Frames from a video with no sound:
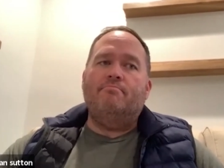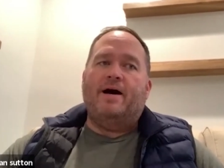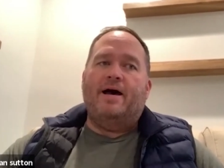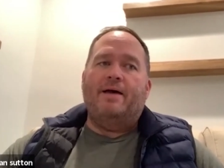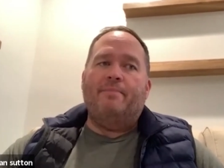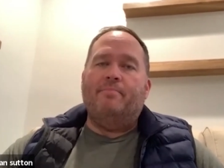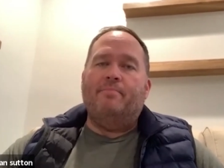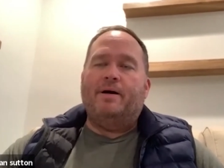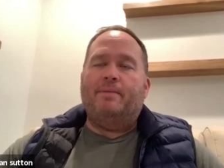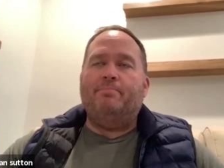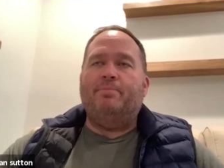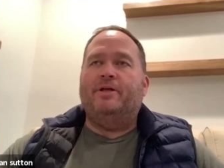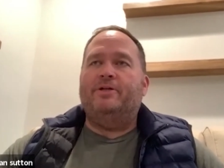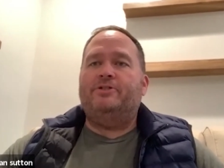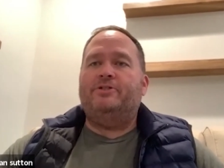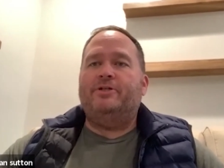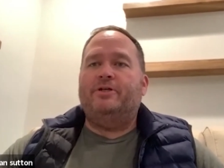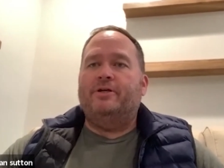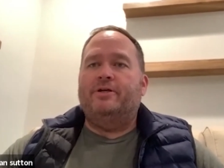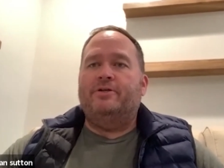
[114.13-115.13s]
my, my blood
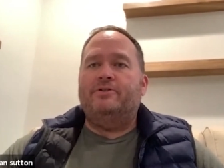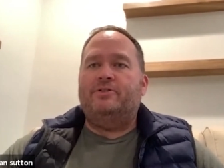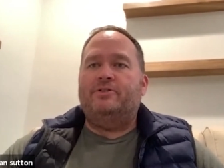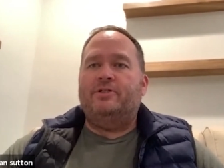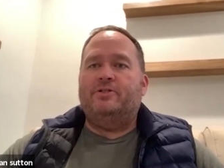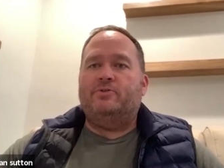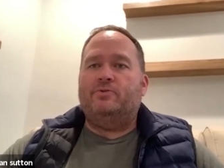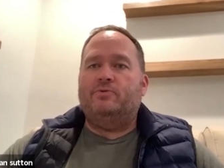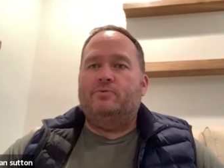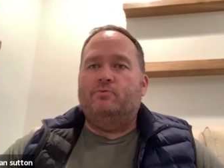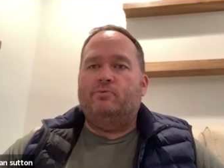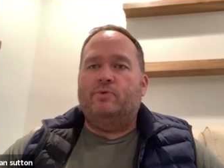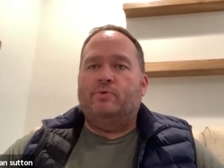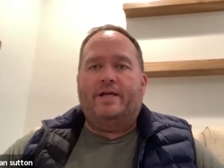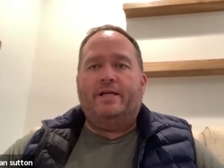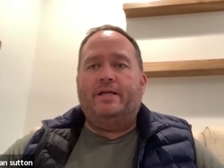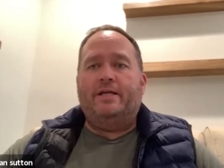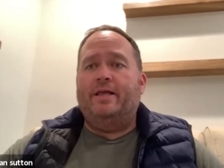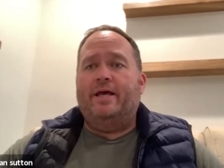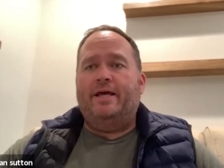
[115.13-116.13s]
sugar is just
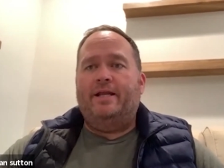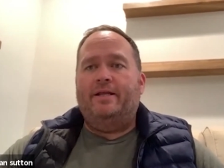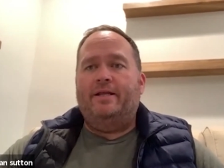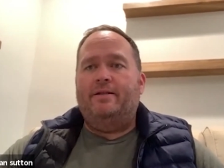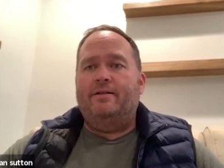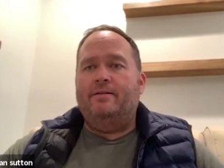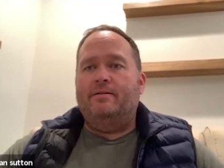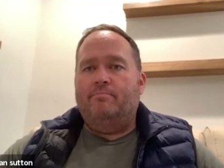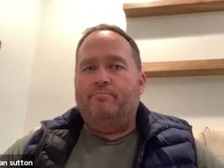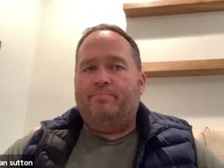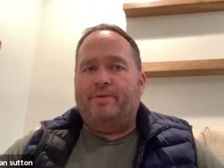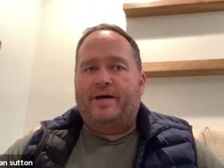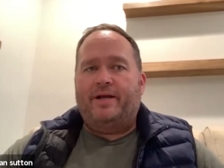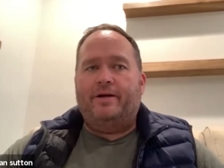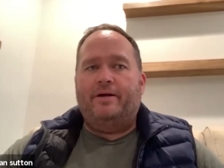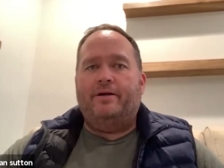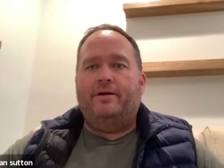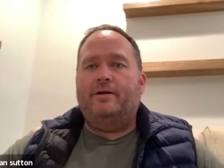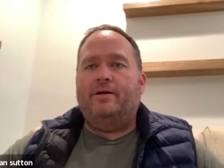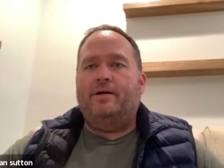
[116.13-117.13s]
regulated
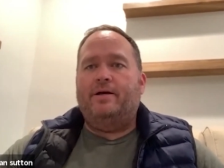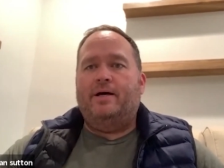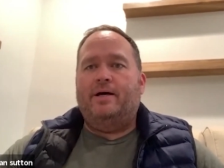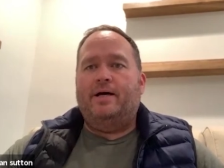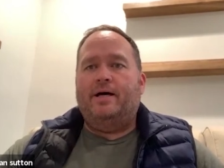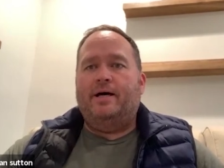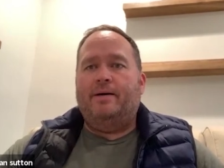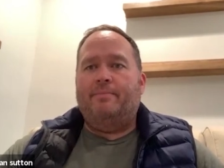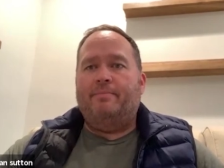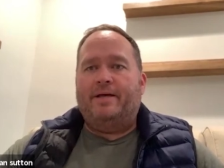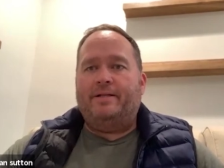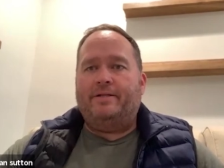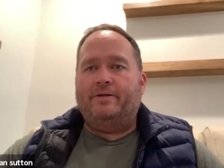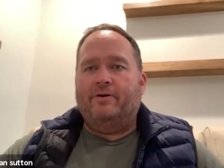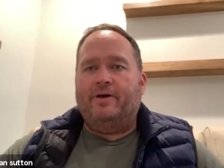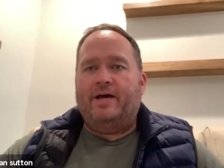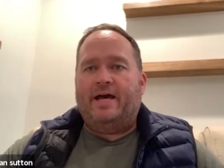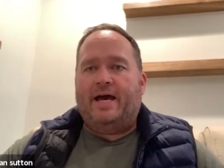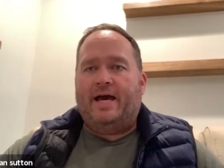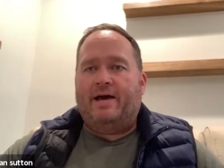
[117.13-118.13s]
better. Um, I
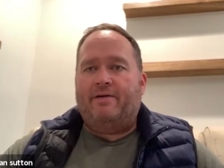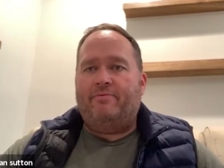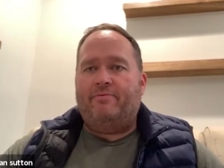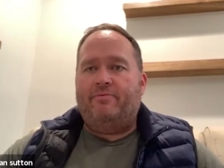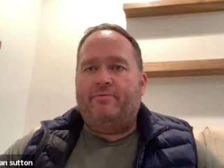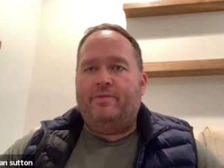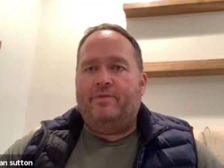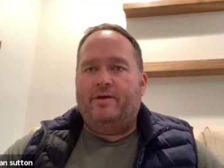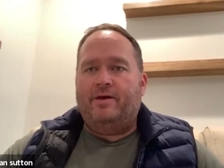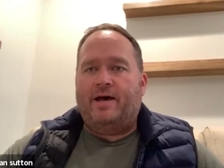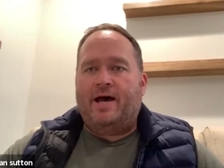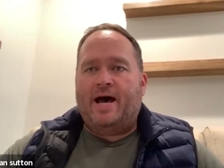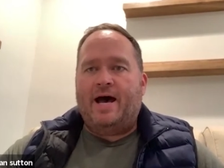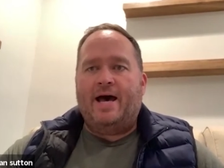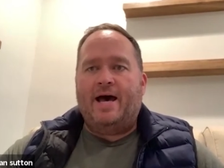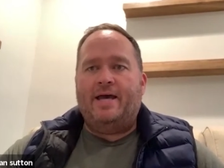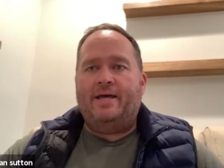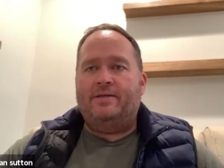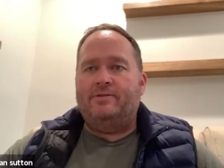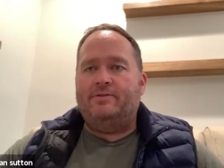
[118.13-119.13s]
don't have the
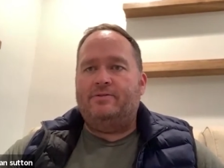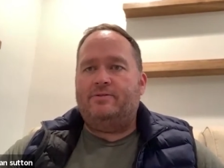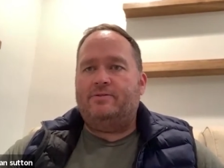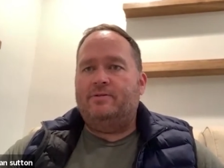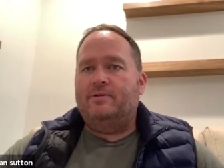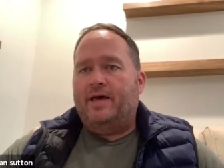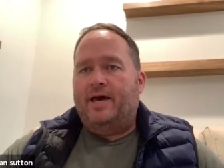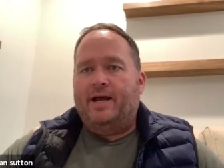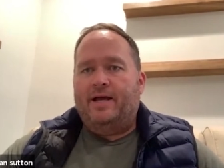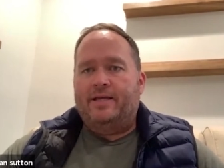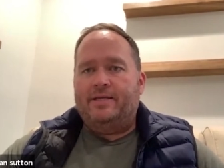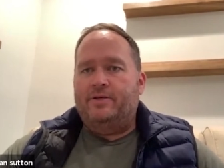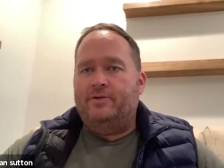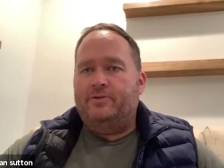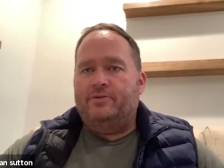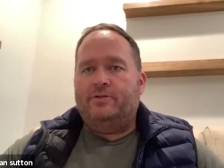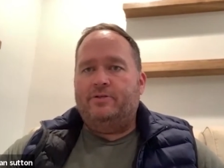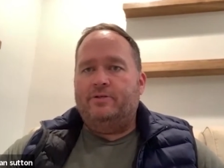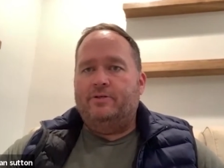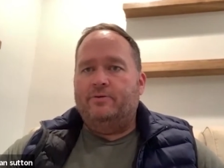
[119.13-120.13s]
highs that I
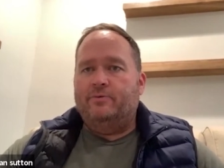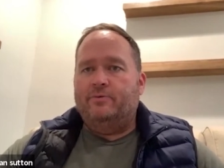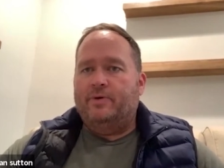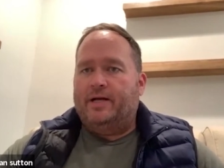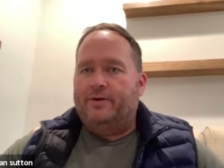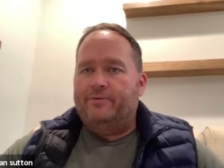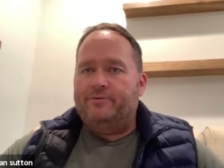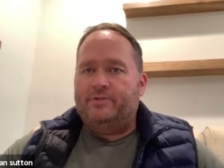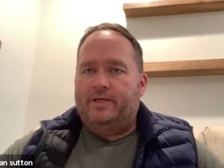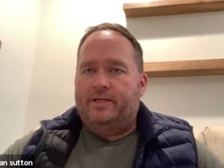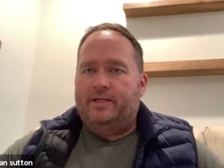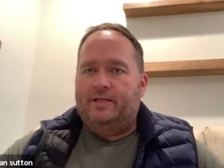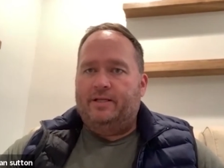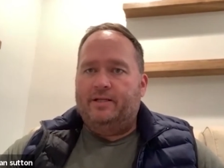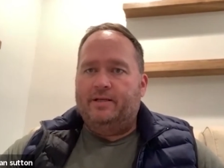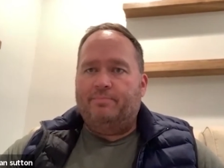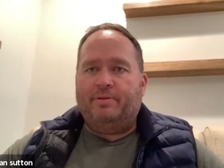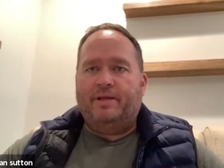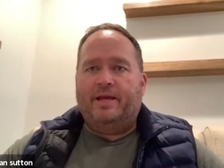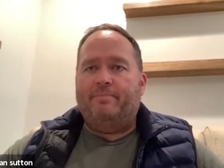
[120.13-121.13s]
used to when I was eating
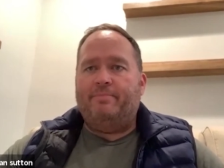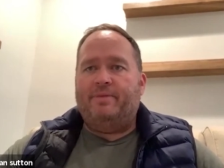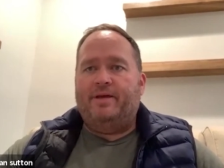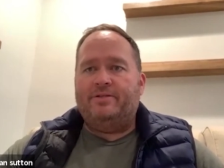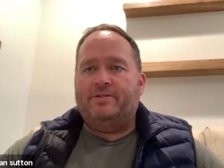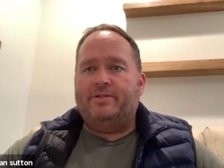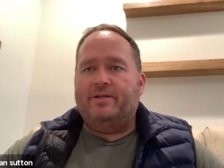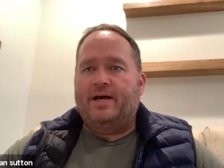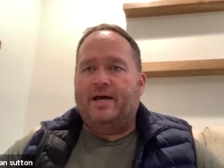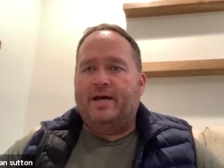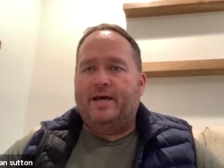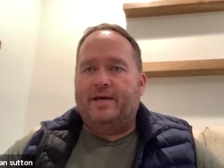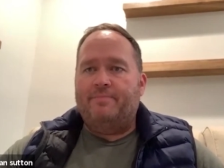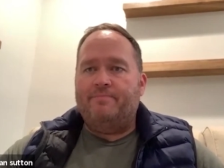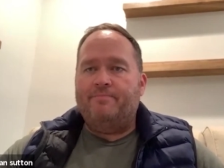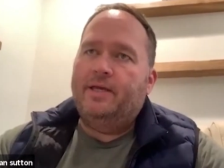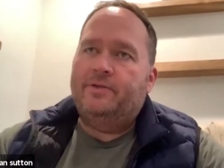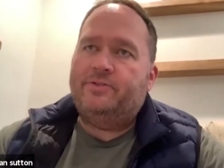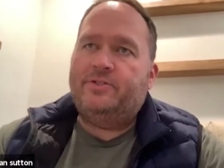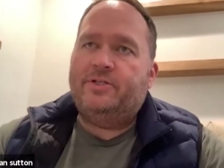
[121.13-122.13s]
a plant-based diet.
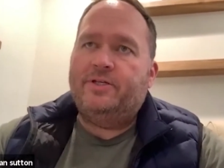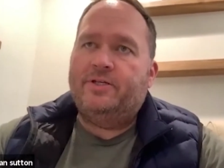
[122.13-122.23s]
It's